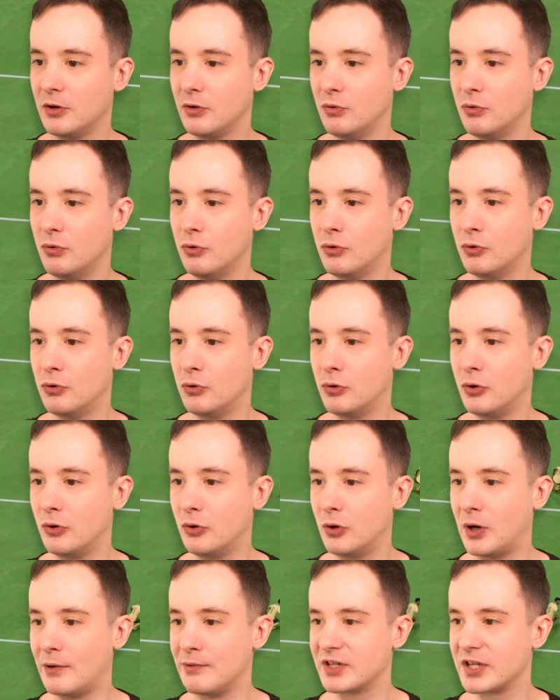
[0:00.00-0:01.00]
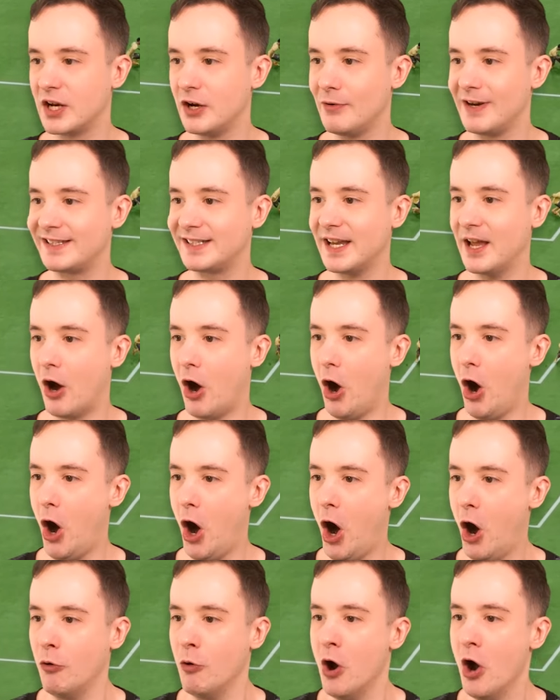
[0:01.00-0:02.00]
Oh, I was going to exit.
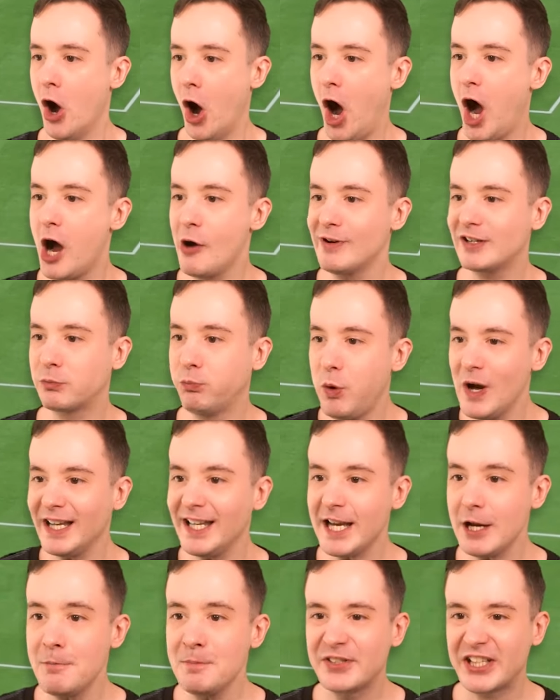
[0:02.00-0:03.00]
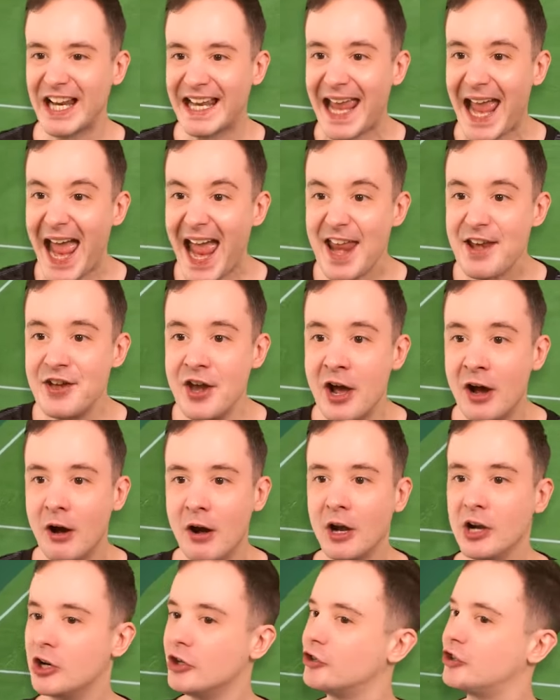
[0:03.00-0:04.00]
Oh, oh, was Williams
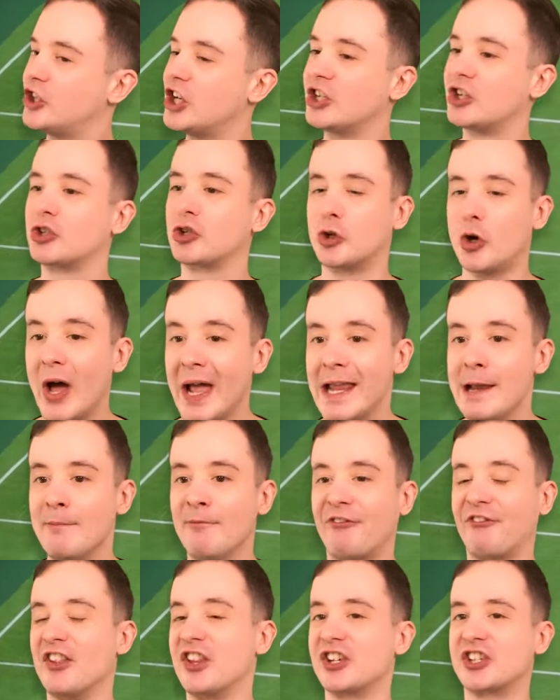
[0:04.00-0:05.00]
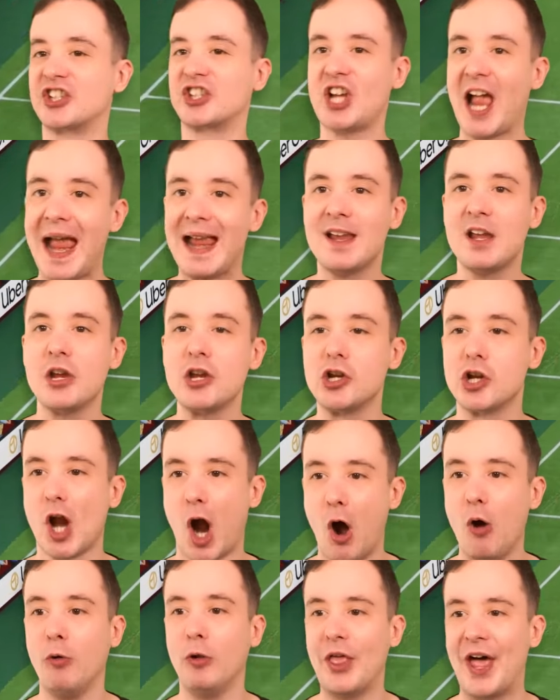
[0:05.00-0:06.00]
again! She's trying for the second goal